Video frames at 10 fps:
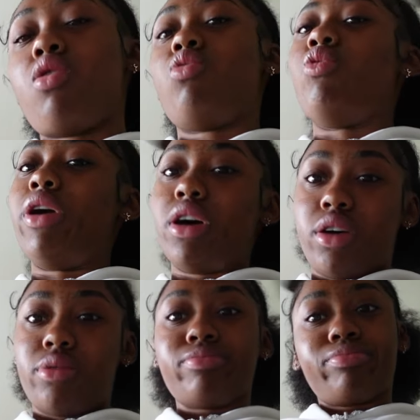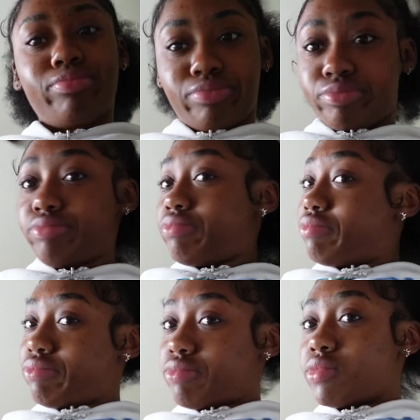we up.
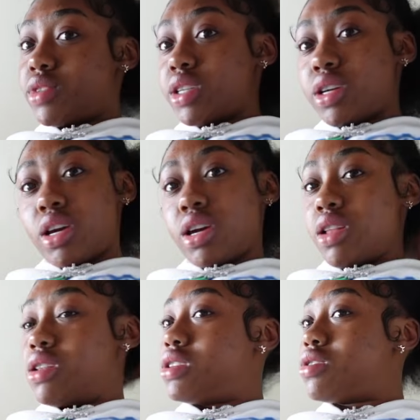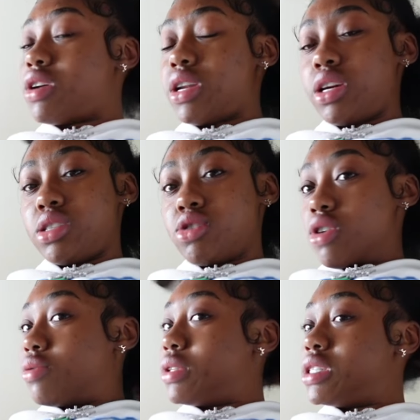And let's go ahead and get
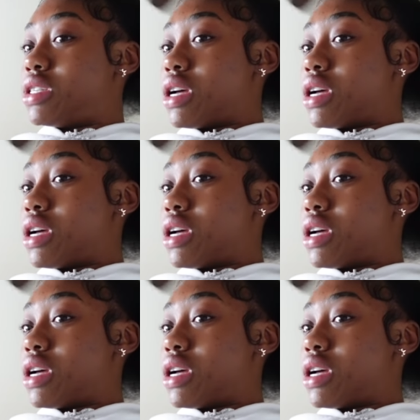started with this